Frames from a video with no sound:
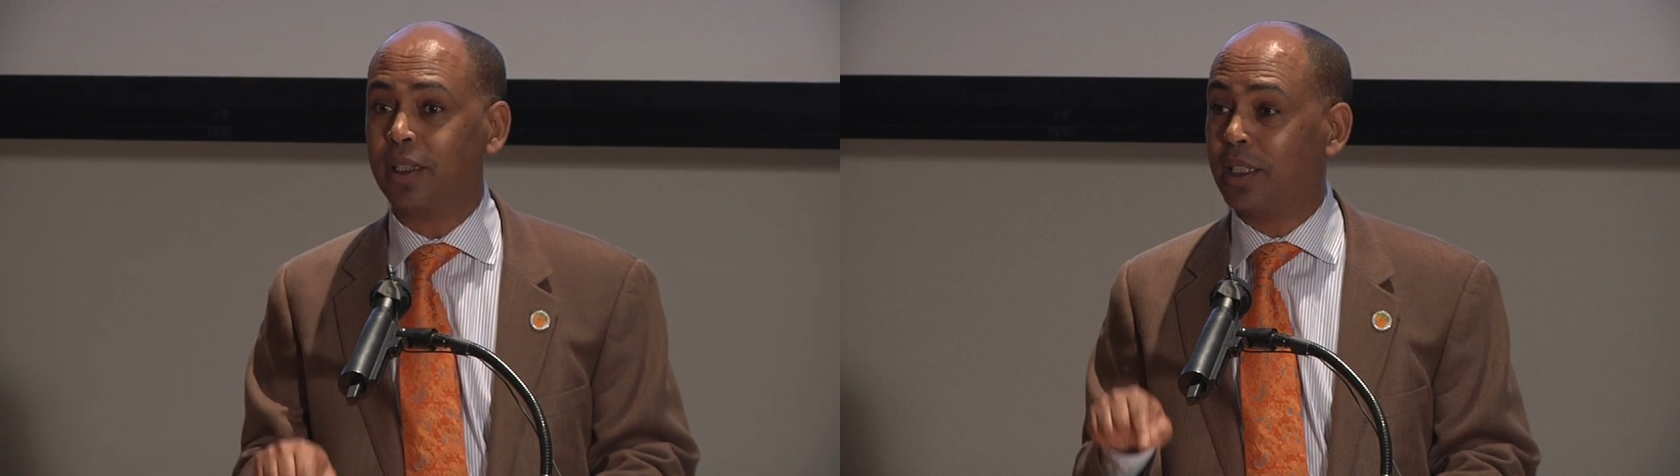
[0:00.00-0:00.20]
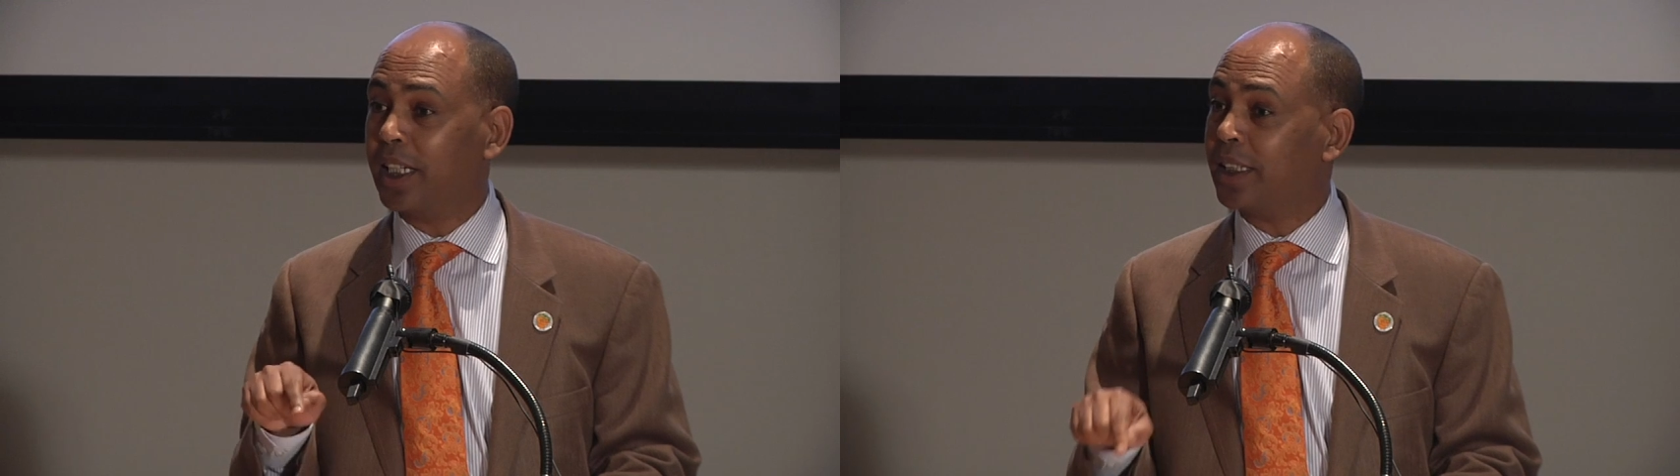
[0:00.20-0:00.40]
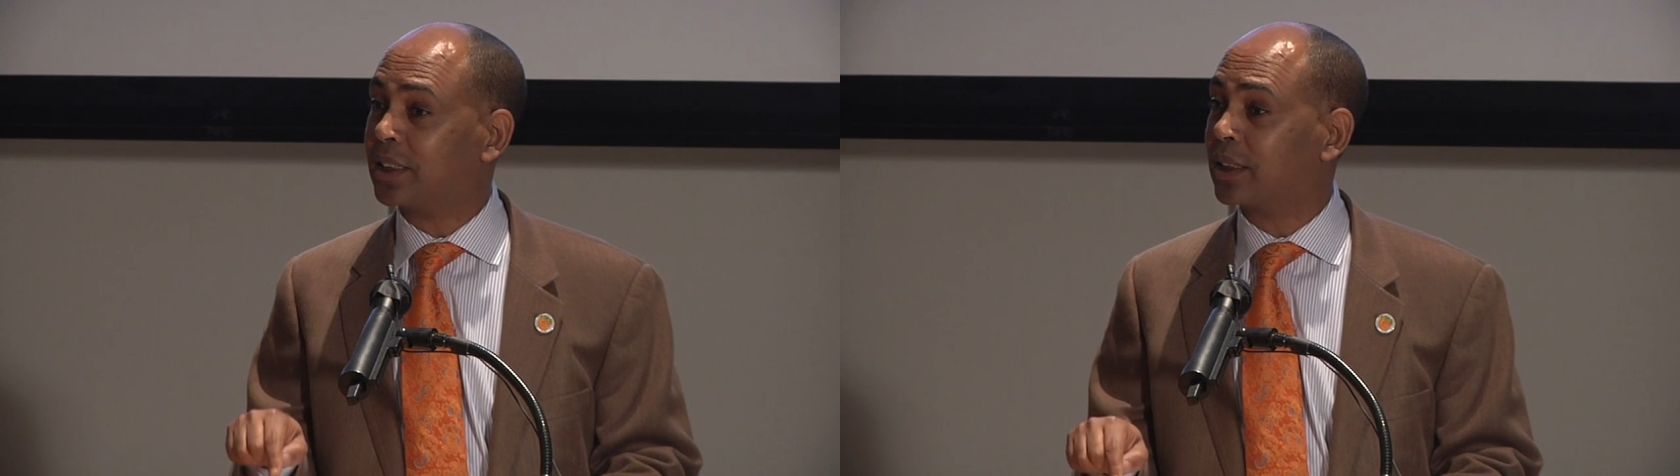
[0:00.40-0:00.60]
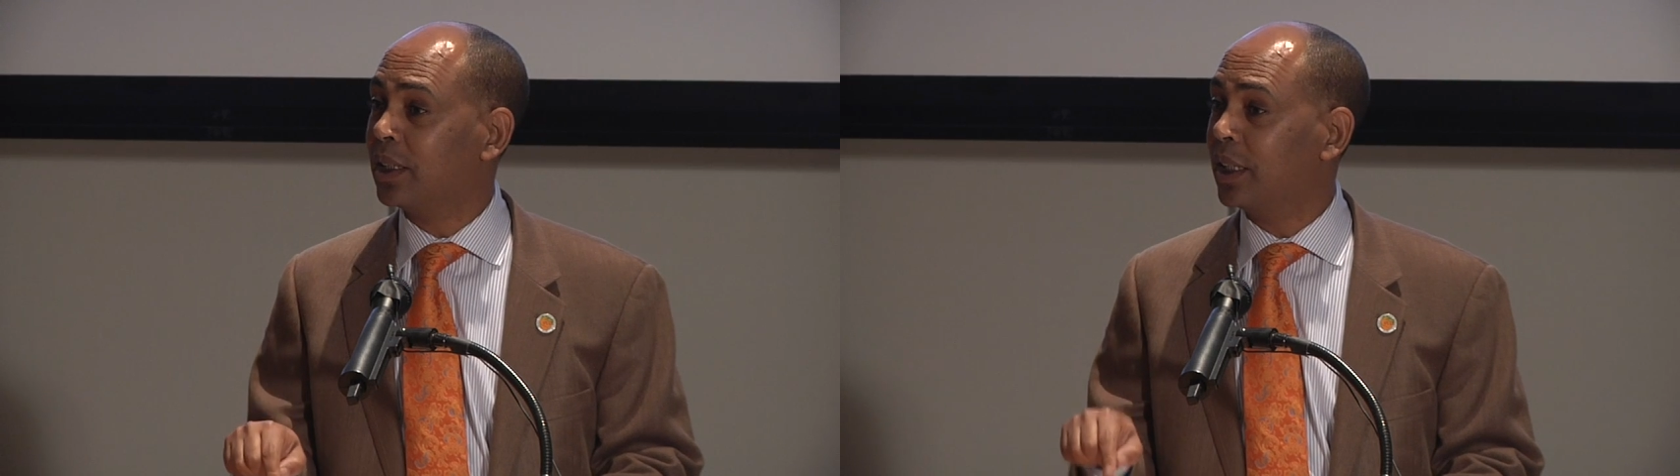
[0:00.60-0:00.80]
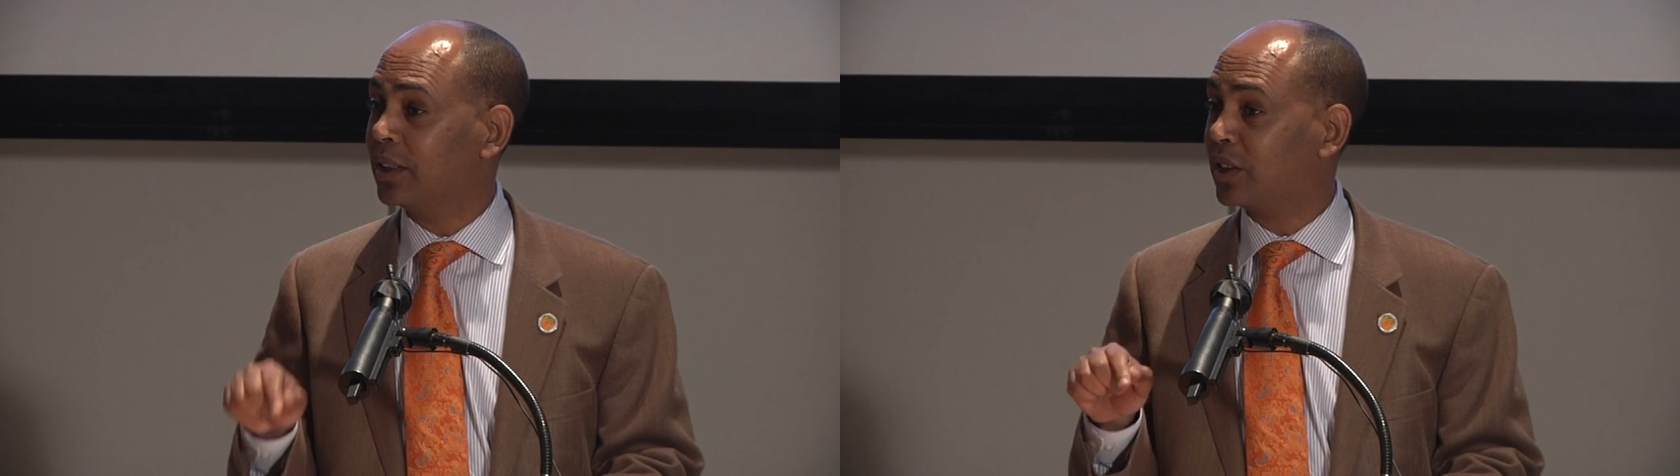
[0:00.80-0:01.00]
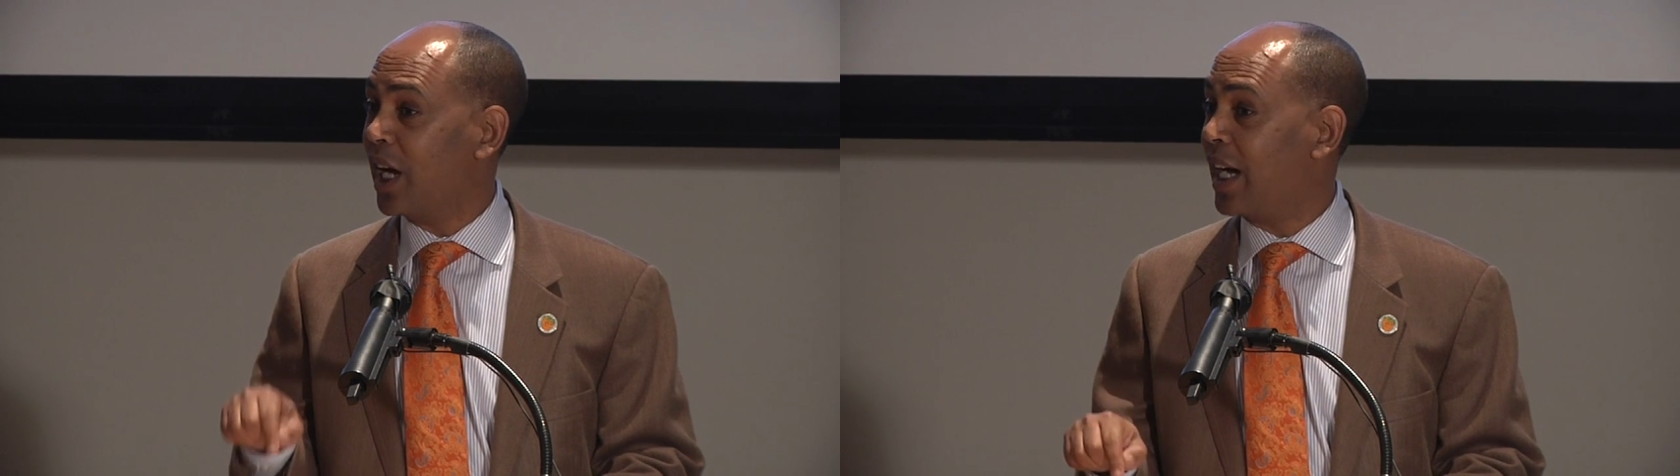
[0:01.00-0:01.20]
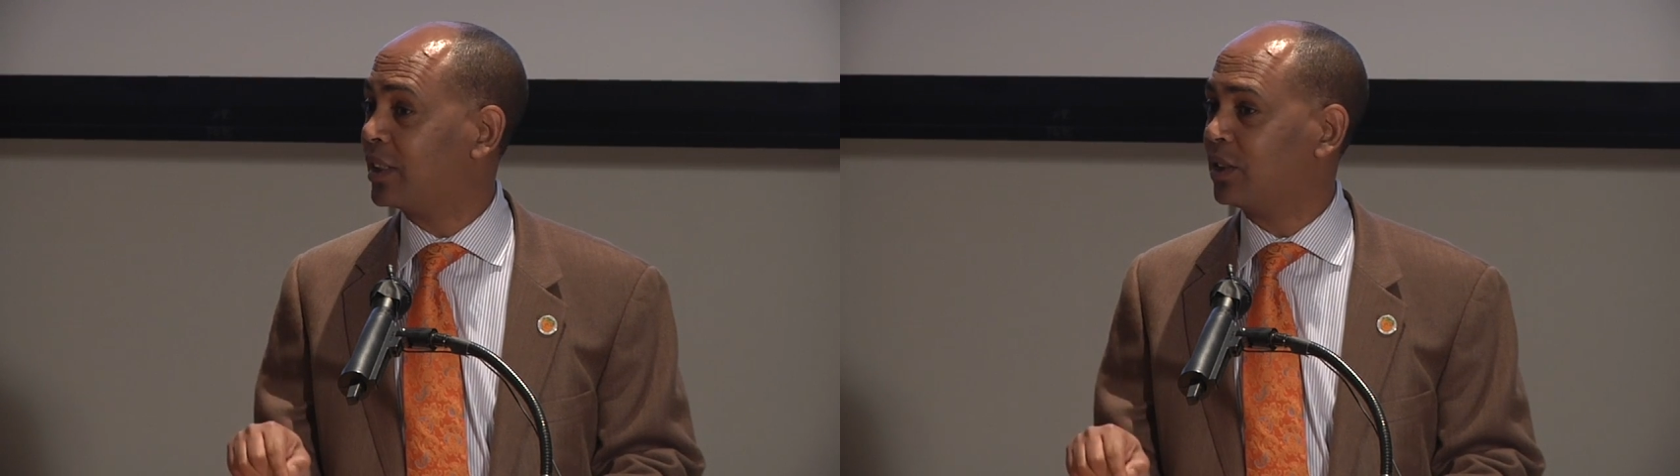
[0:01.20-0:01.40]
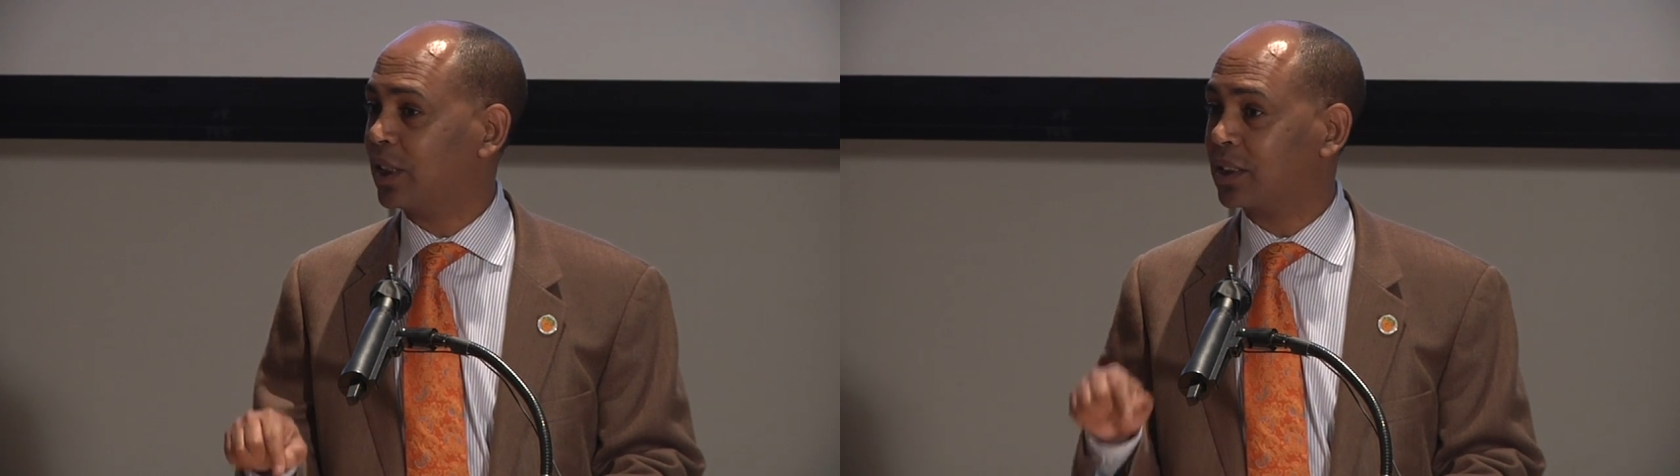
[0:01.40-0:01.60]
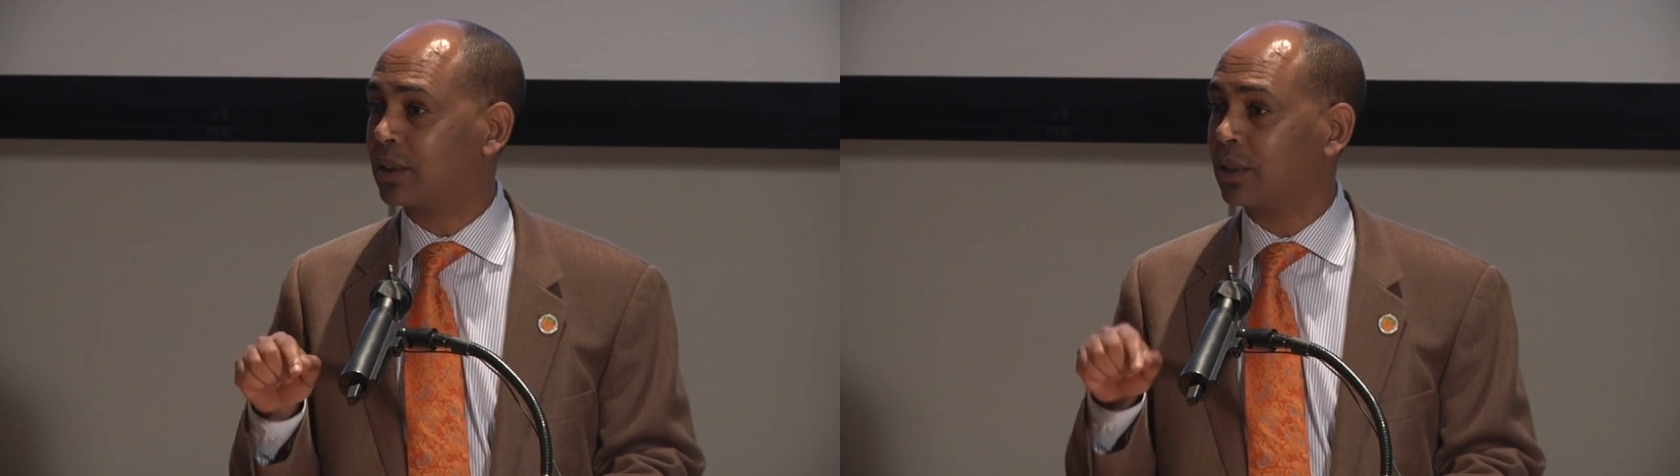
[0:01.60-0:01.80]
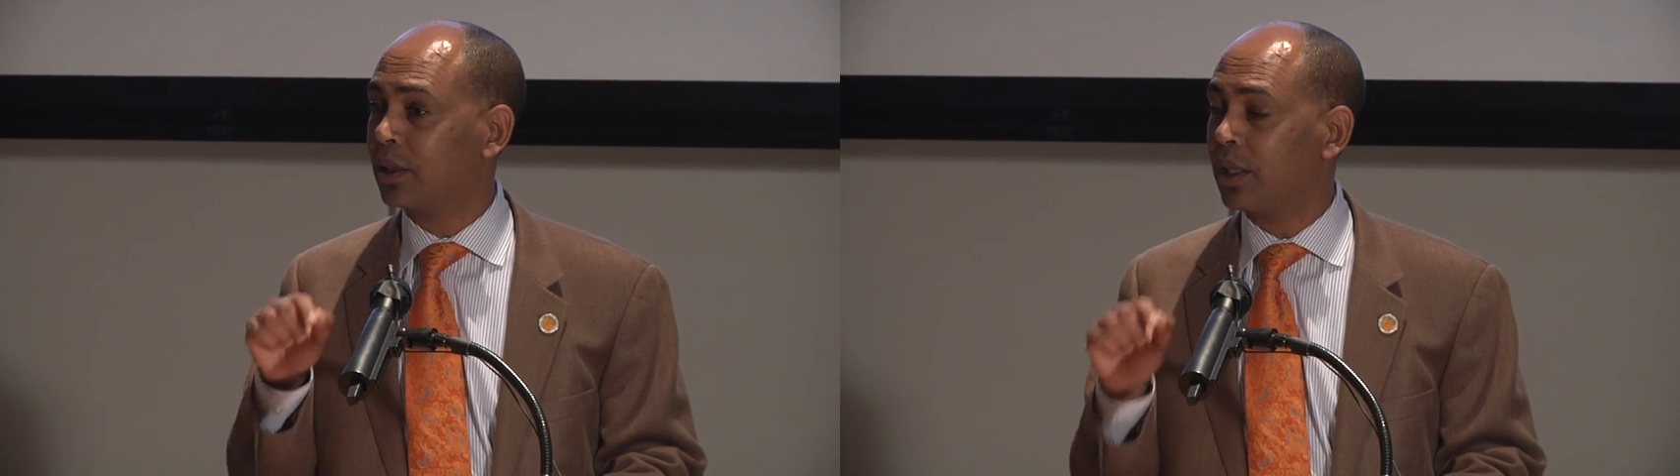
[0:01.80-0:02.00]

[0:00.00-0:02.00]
this is not just